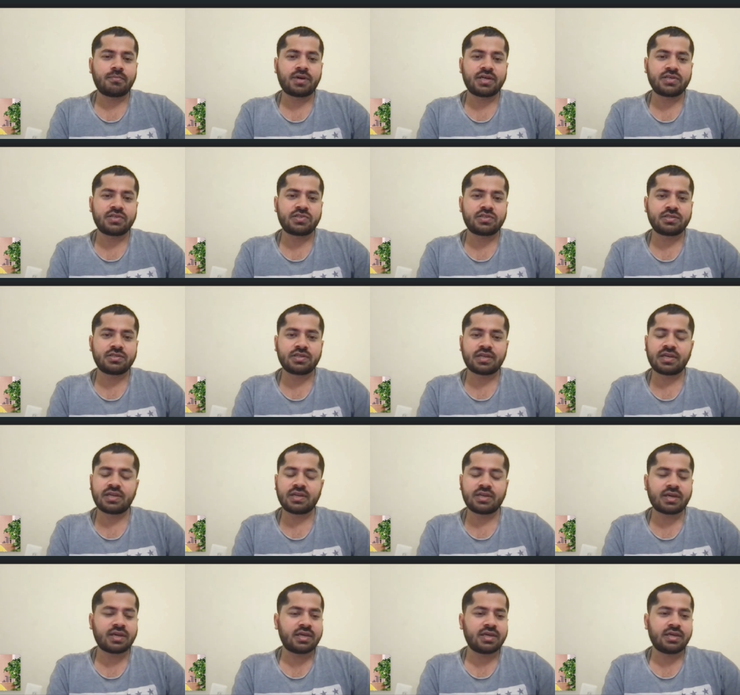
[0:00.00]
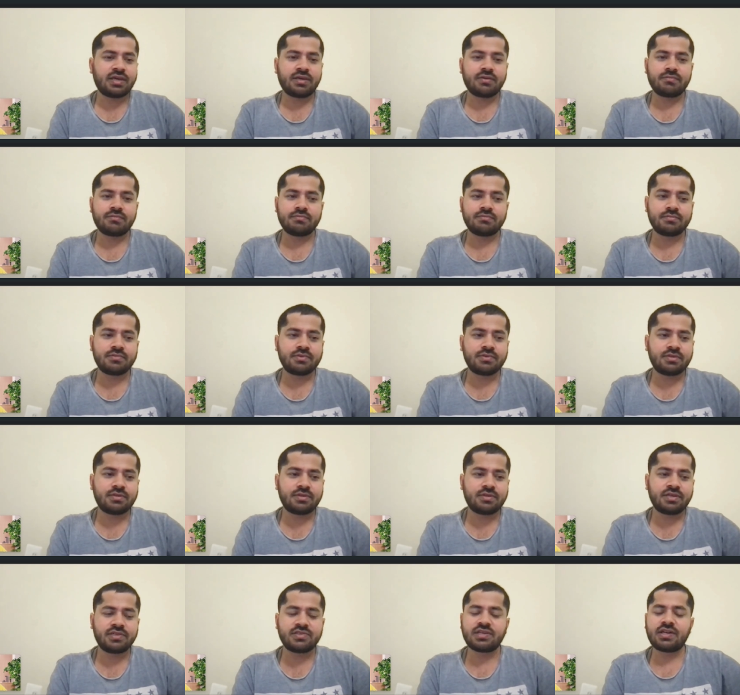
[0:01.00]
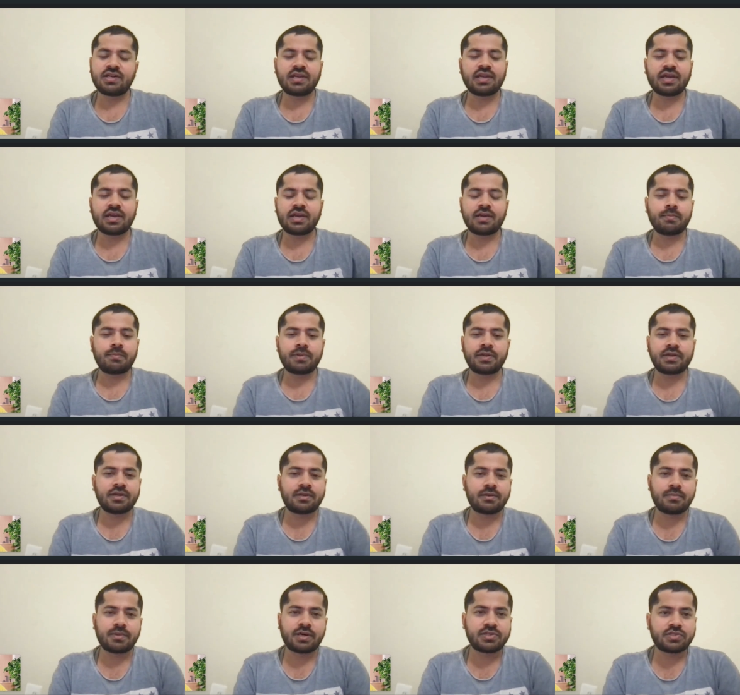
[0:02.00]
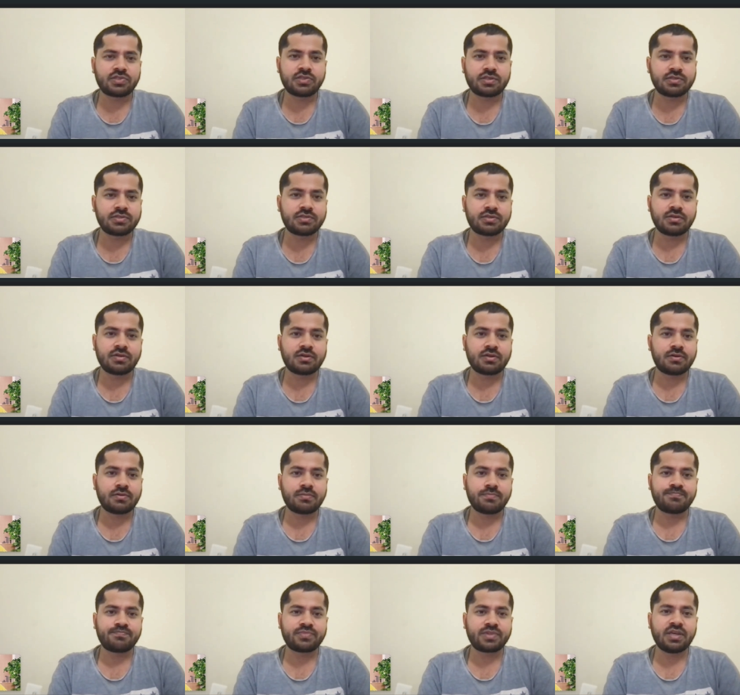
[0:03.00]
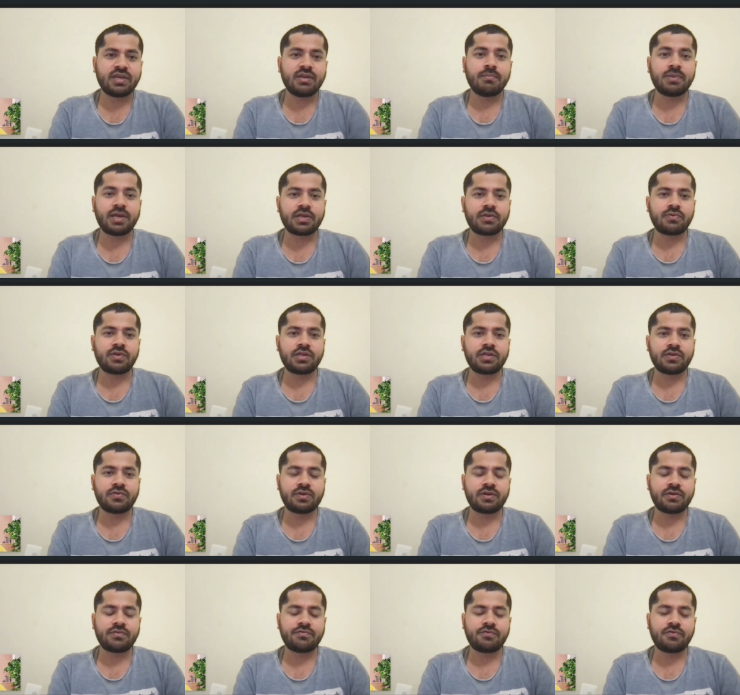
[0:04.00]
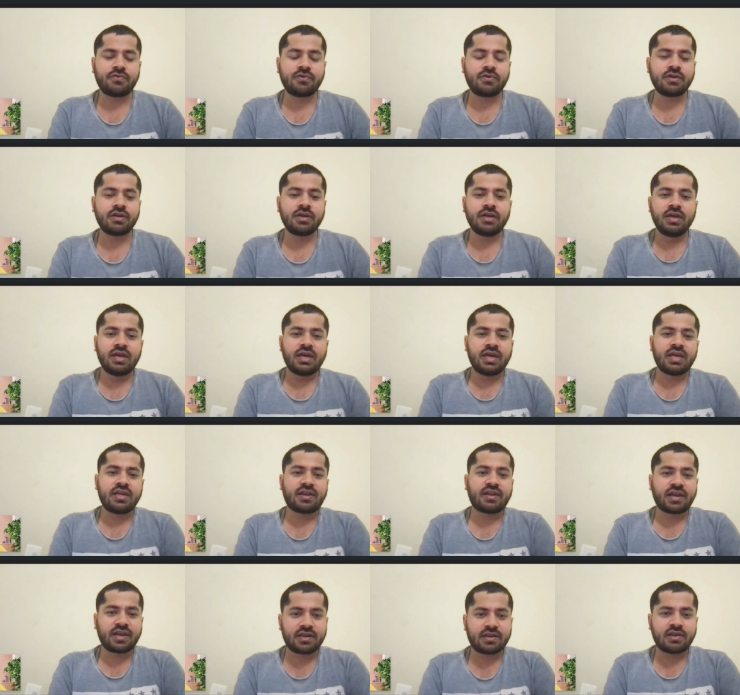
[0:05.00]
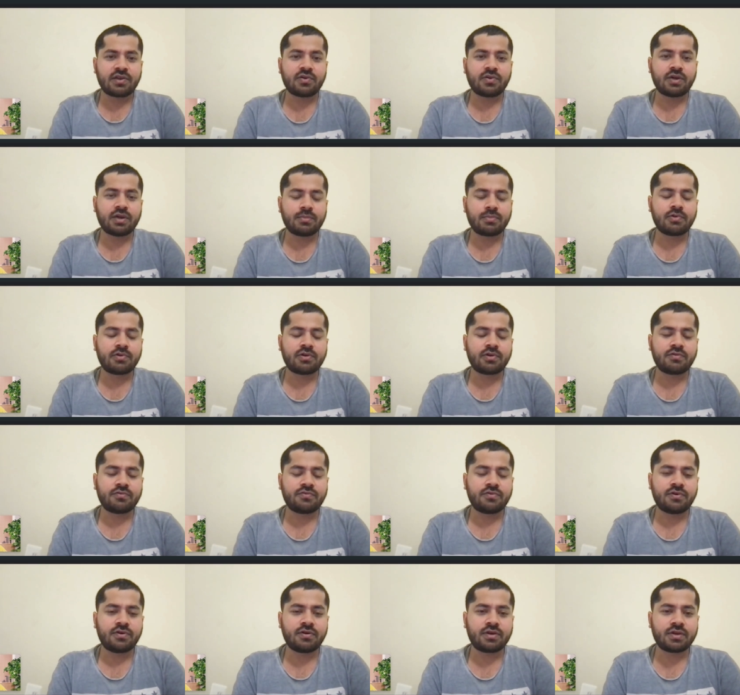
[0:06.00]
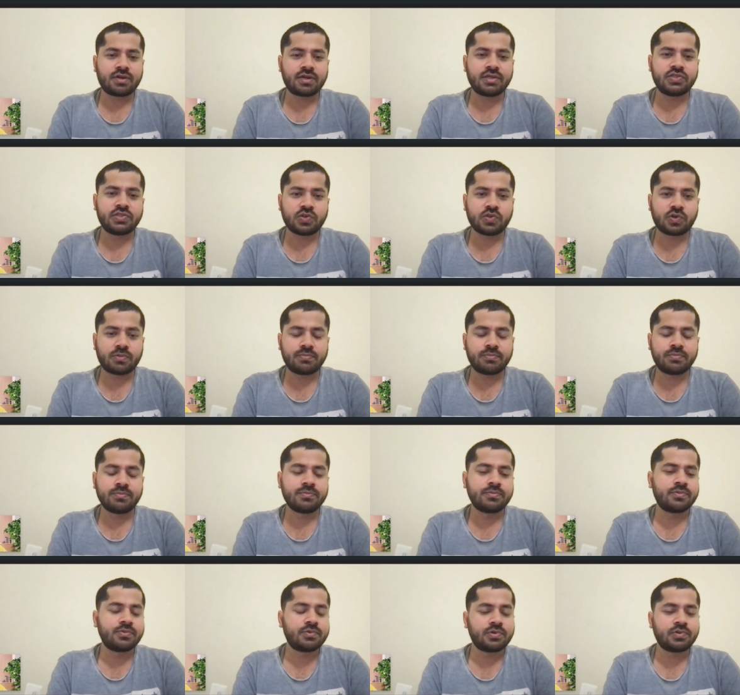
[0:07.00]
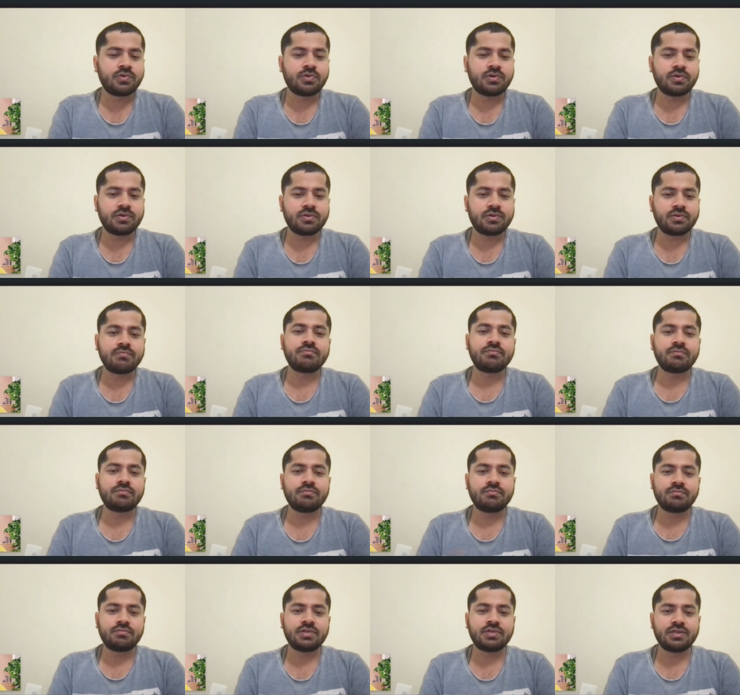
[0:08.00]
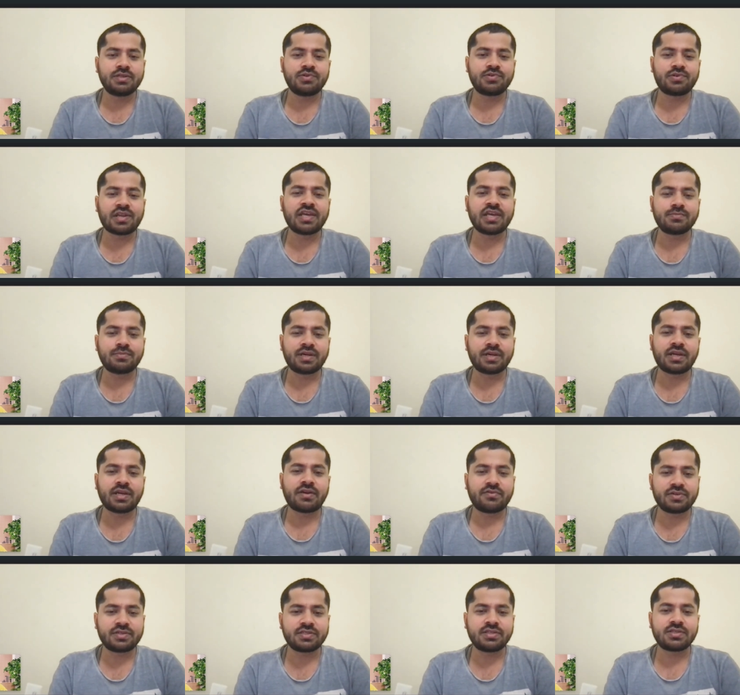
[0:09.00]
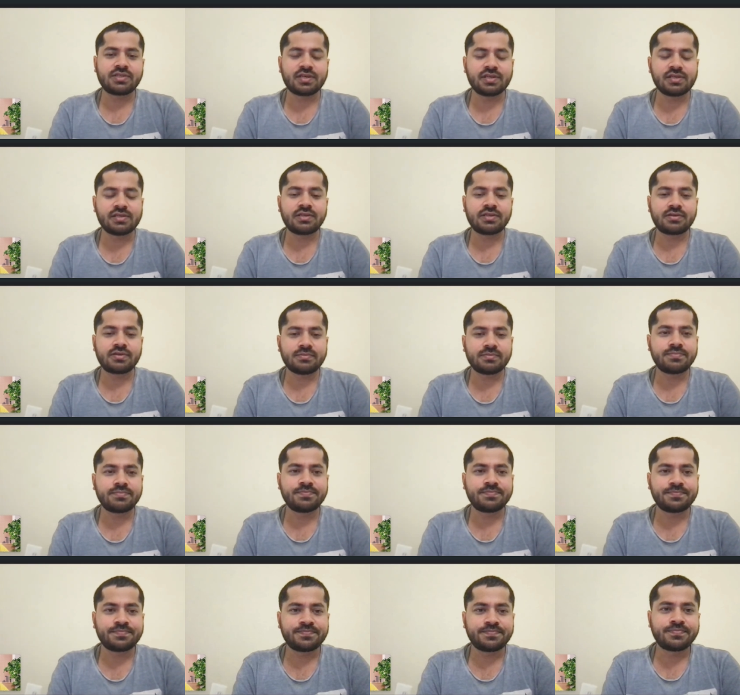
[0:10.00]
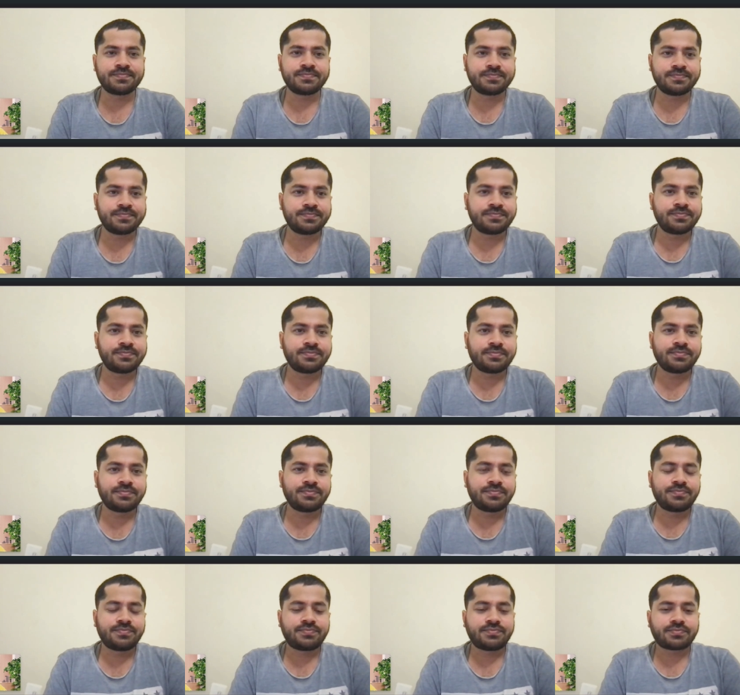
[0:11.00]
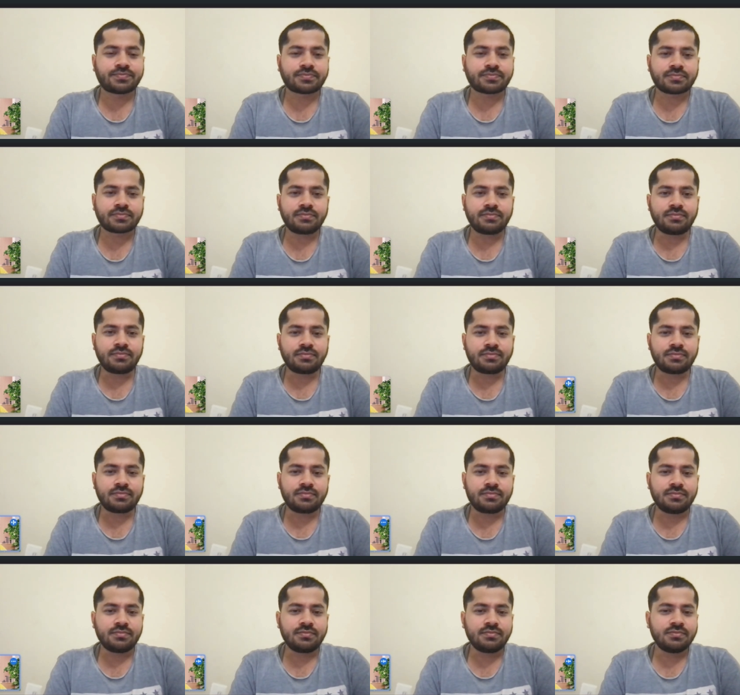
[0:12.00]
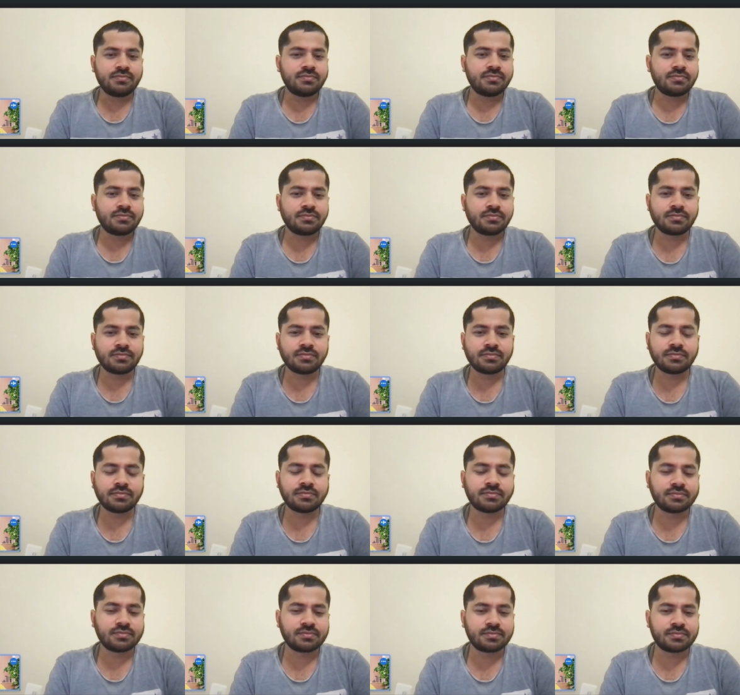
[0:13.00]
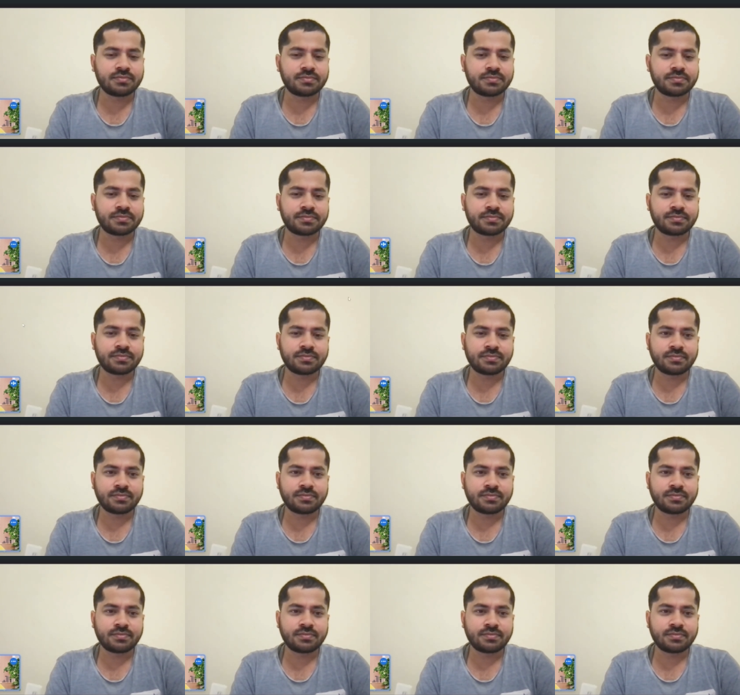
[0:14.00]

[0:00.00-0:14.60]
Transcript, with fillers: masters, and I recently I completed masters uh, in May 2024, and right now I am looking for a job to utilize my diverse skill set. Yeah, thanks, Pradeep. Great to know you.